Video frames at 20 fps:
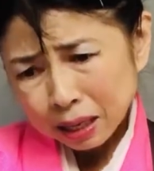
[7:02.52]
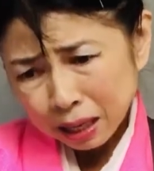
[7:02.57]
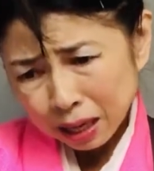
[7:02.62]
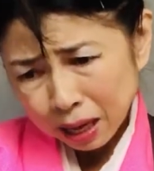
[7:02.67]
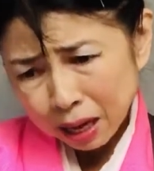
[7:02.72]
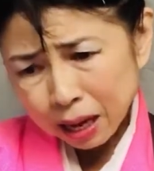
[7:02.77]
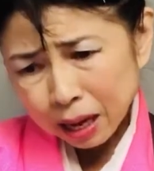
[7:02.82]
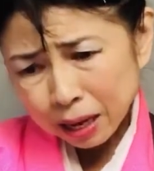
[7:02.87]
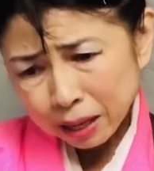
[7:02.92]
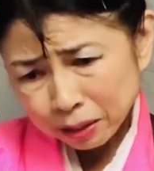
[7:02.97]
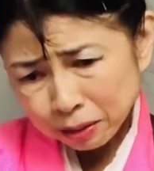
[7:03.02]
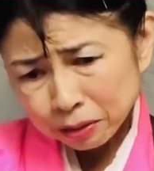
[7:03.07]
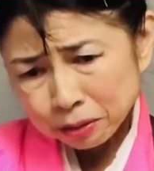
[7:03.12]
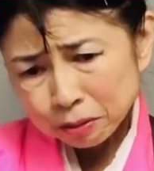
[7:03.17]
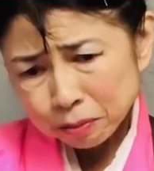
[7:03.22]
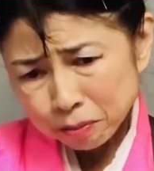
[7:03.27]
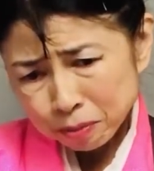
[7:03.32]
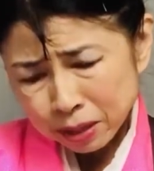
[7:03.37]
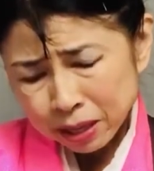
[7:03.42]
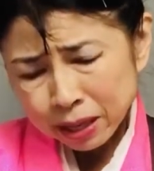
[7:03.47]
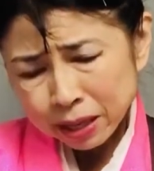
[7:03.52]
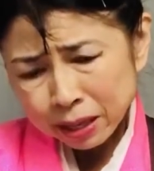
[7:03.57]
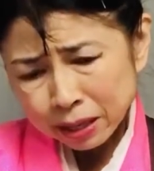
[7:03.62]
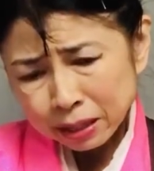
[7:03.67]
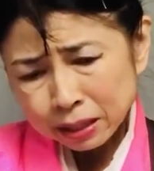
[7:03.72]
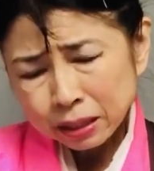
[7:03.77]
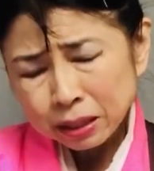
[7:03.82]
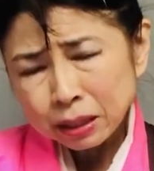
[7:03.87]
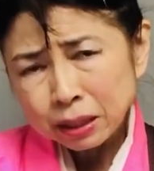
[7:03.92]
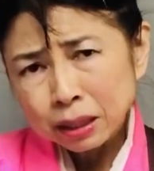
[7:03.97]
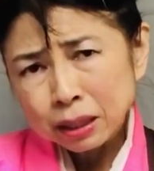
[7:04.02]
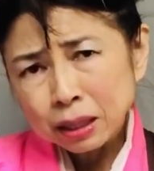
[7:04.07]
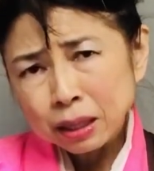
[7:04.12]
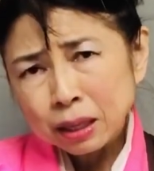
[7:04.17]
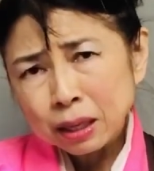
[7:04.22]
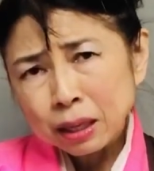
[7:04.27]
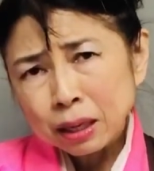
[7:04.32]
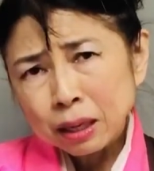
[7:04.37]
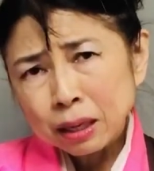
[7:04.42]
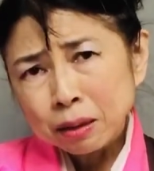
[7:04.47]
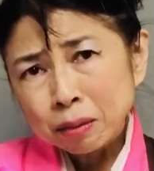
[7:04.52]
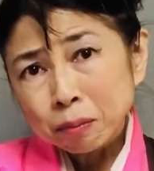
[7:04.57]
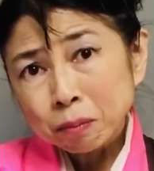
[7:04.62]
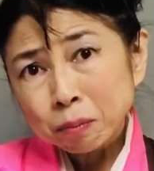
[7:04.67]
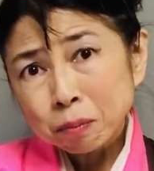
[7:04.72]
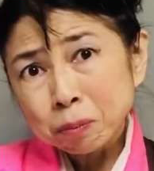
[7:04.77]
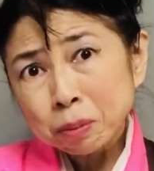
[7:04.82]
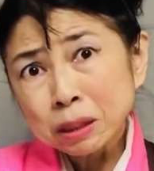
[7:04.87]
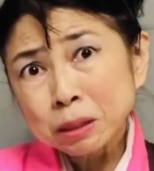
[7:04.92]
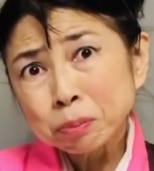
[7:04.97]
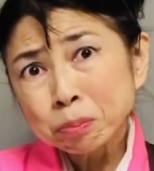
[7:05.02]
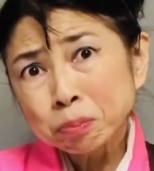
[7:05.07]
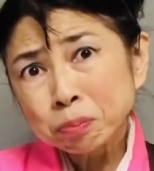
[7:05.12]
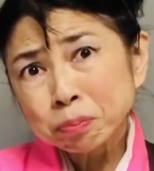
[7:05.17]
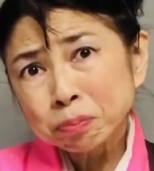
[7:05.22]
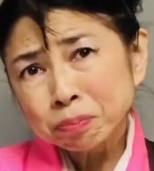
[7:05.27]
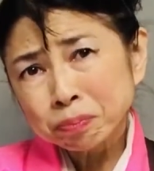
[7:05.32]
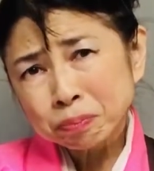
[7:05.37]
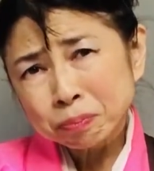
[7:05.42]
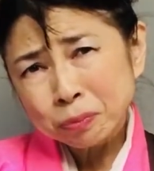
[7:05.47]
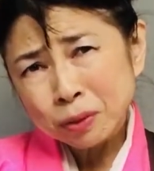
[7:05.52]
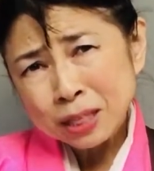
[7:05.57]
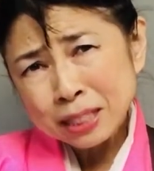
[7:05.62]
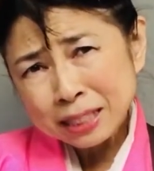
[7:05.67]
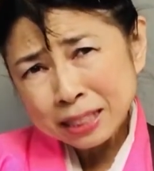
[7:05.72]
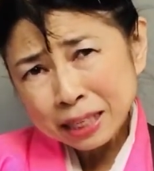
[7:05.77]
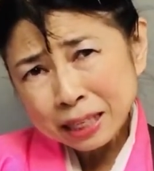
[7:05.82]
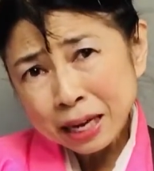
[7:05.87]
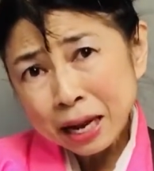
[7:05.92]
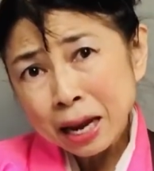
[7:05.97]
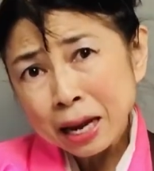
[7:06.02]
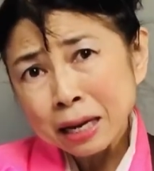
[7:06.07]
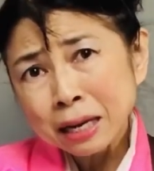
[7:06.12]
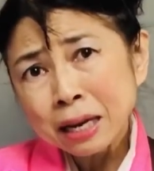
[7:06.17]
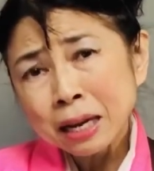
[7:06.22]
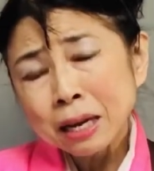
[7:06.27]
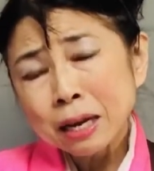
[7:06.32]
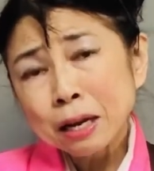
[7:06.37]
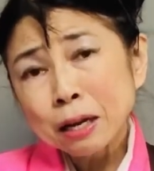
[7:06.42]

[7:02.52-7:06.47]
I could make. But once again,